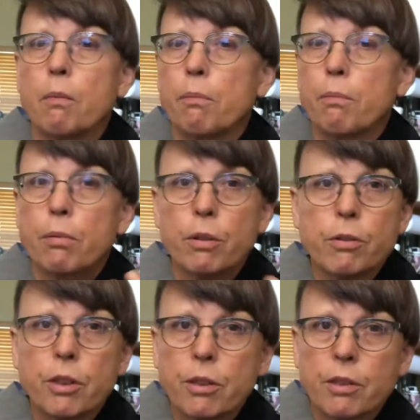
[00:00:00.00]
Prune
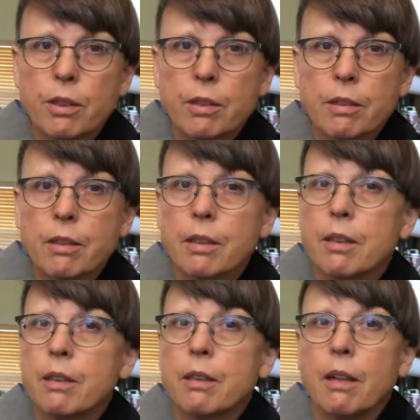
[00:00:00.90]
juice,
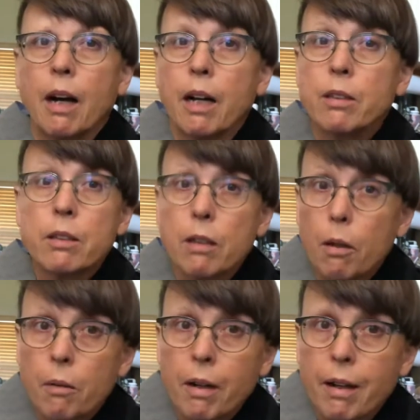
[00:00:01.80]
I could go
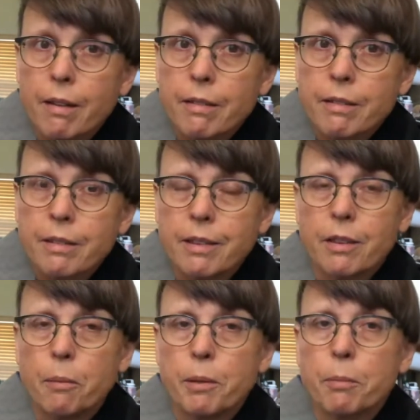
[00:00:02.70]
on,
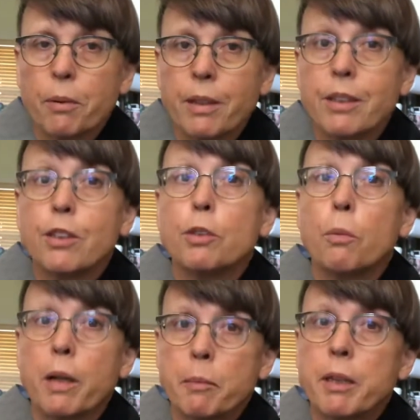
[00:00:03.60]
but the point is you
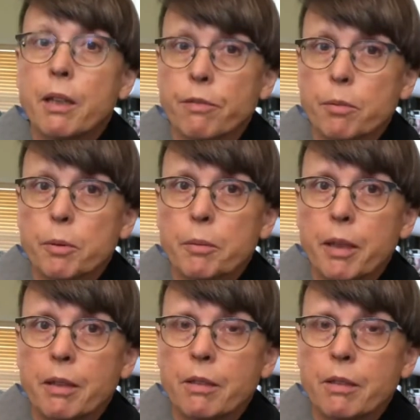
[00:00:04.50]
want to be comfortable, right?